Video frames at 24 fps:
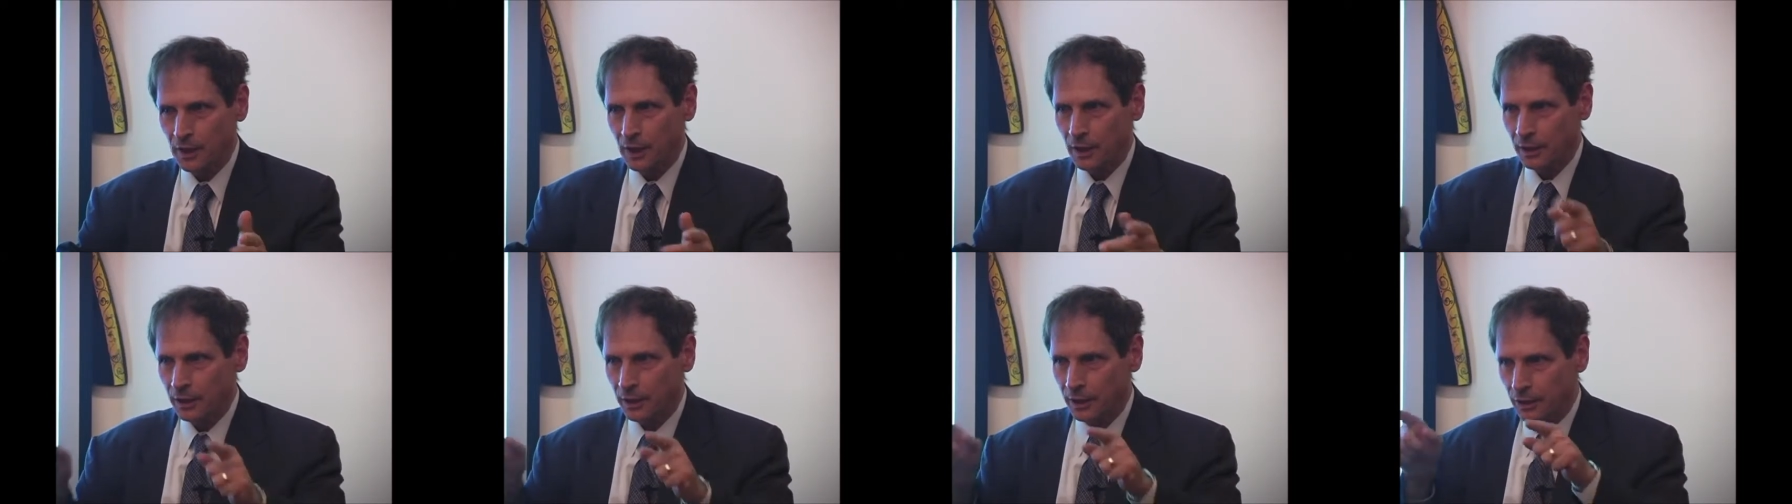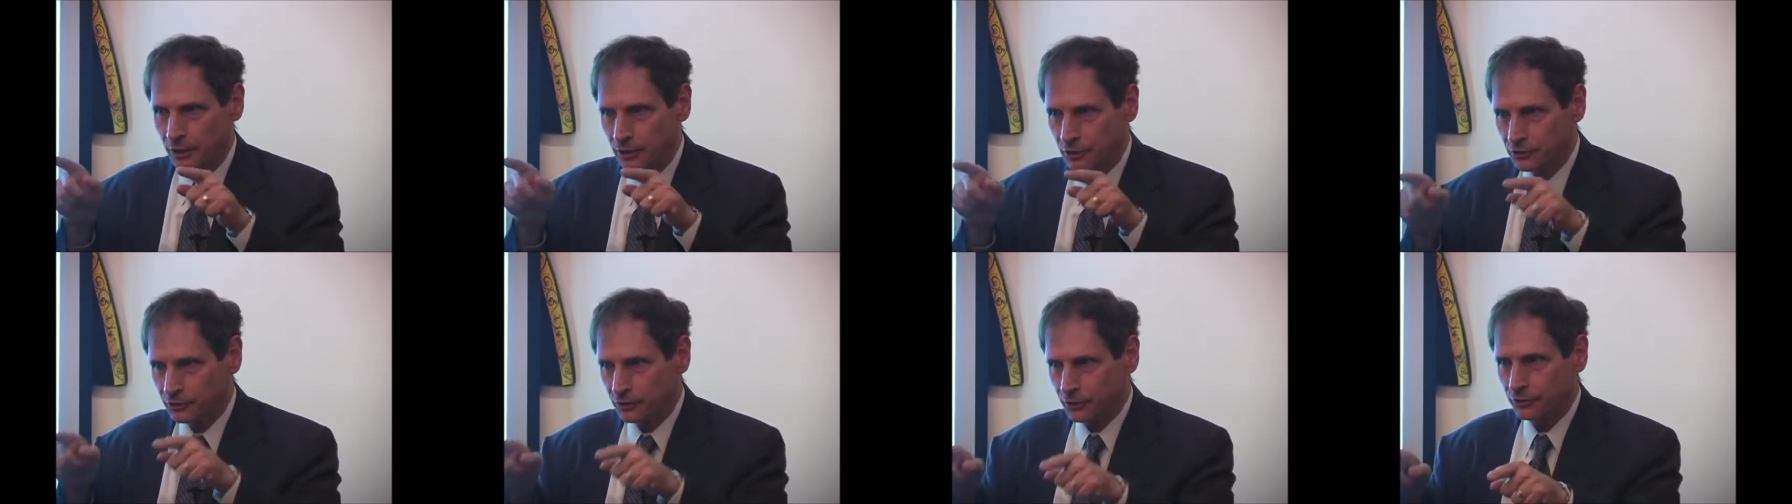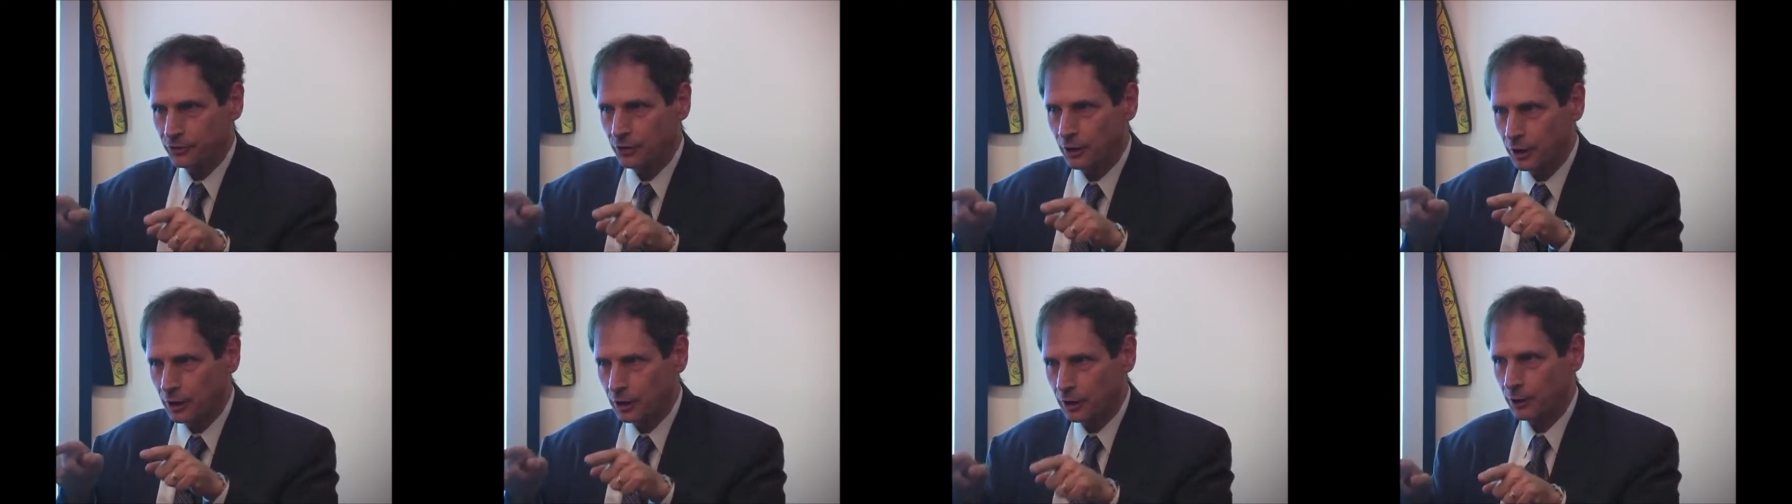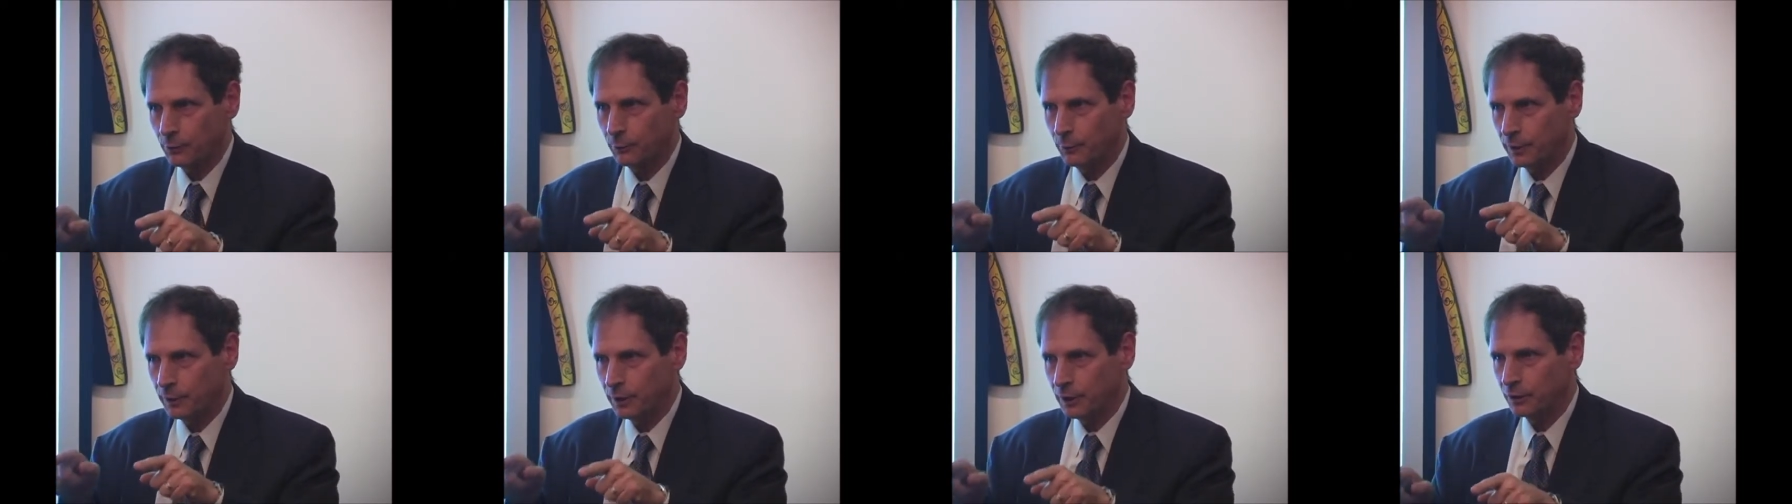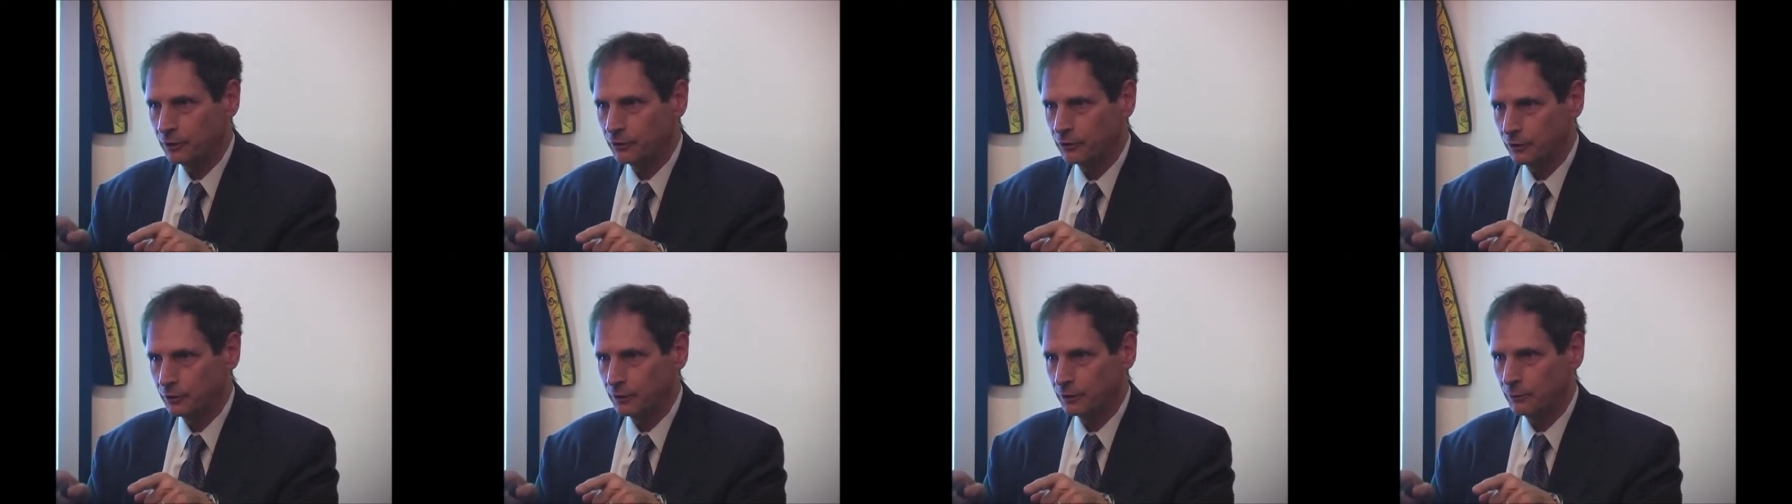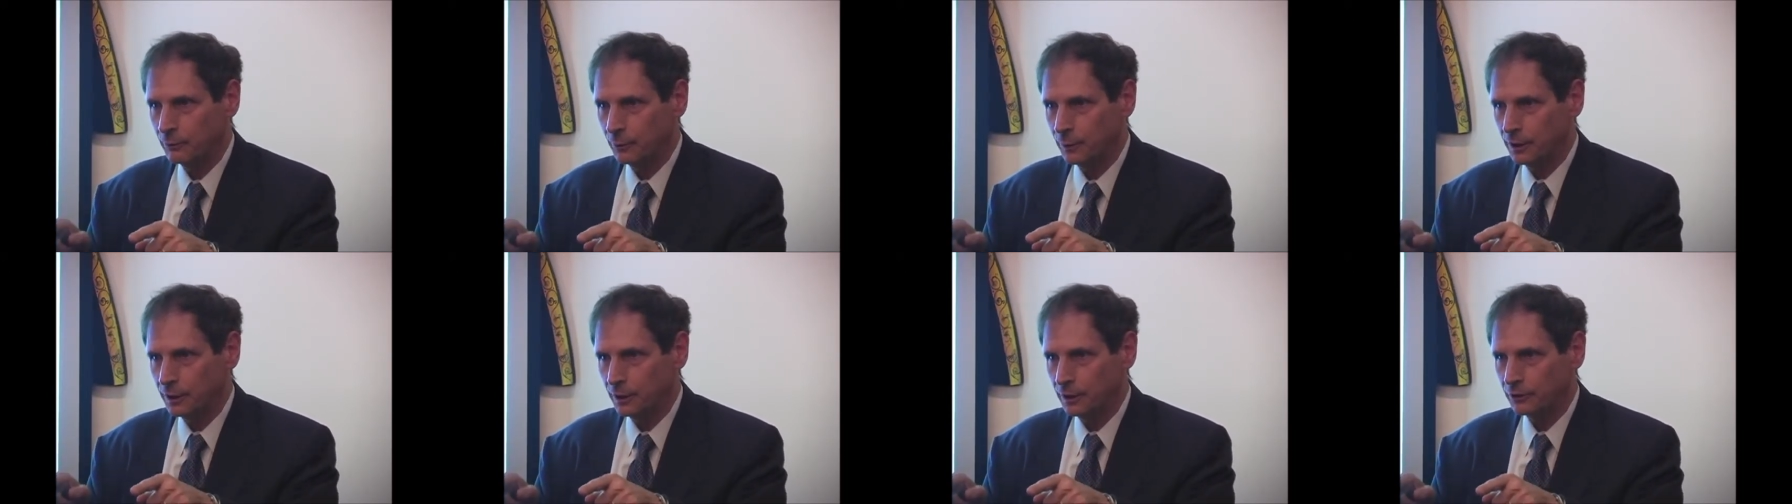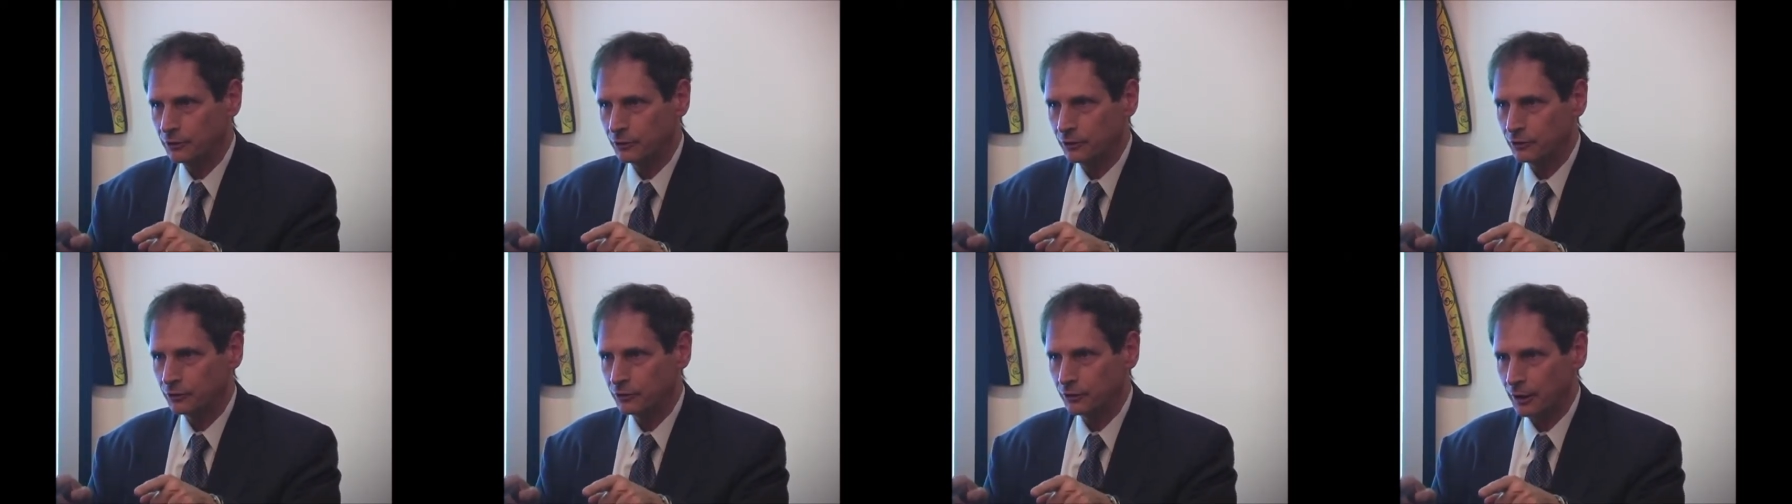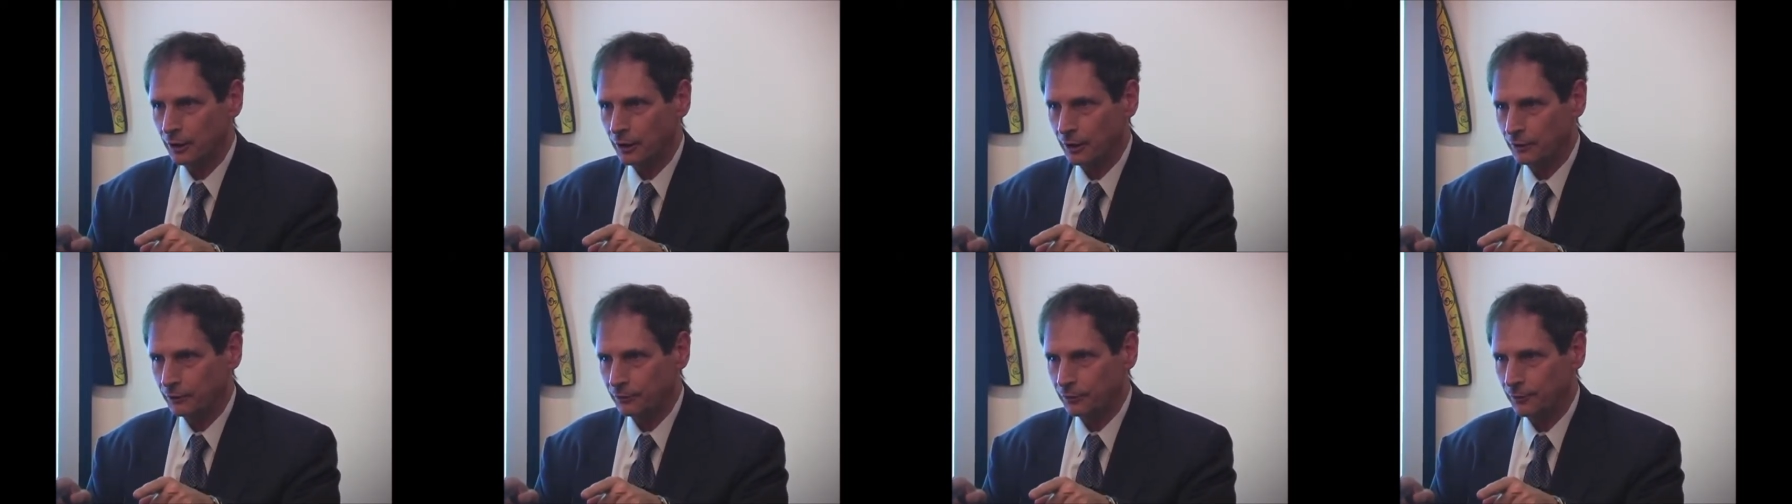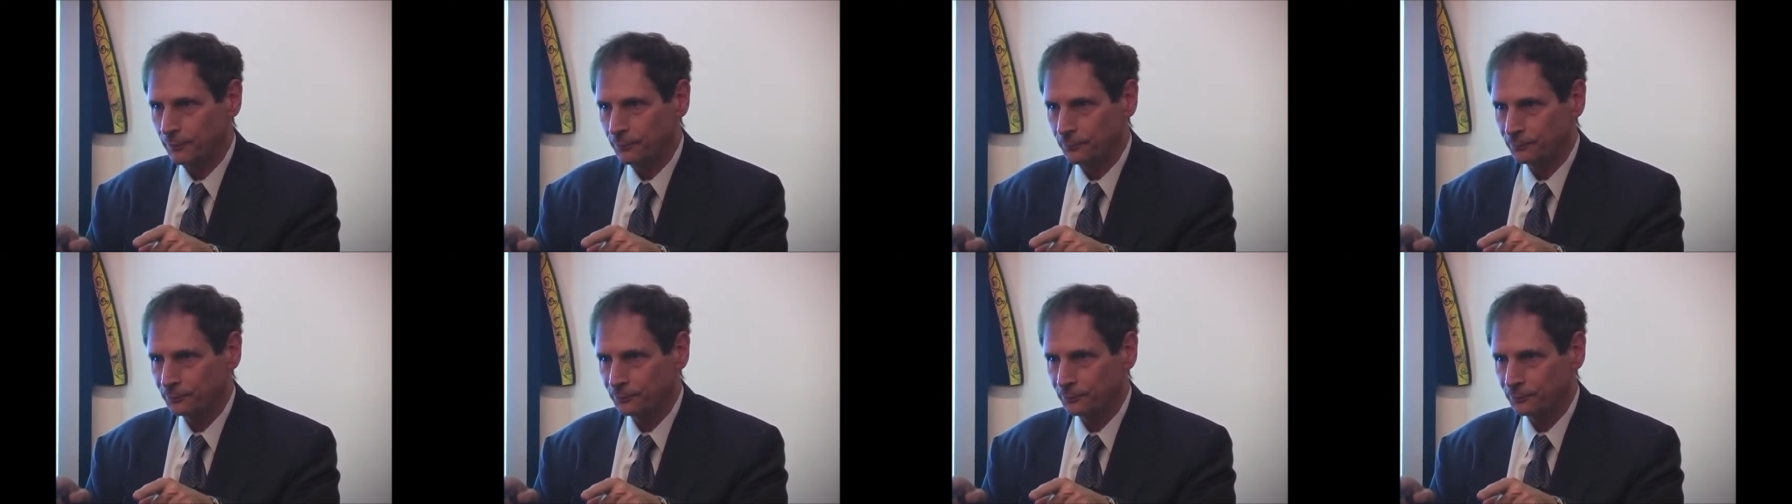Here's the target we need to, we need to solve